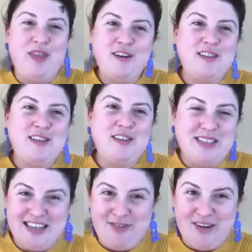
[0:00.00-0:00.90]
with their
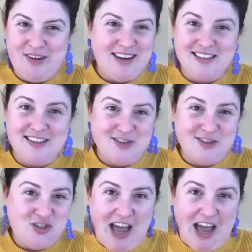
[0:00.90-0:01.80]
specific
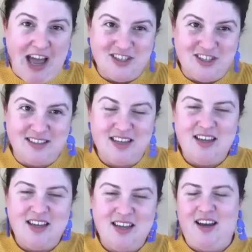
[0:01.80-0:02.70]
needs and
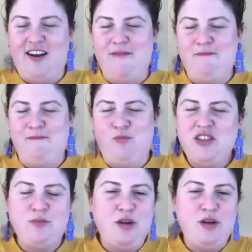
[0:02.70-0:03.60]
challenges
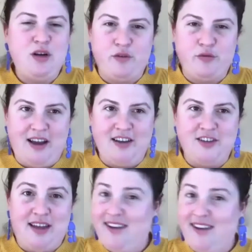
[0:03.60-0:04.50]
was just a beautiful
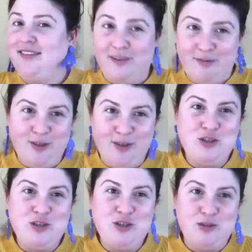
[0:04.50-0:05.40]
reminder that the
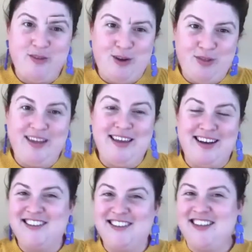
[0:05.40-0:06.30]
village is bigger than you
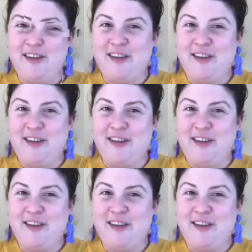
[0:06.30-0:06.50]
think it is.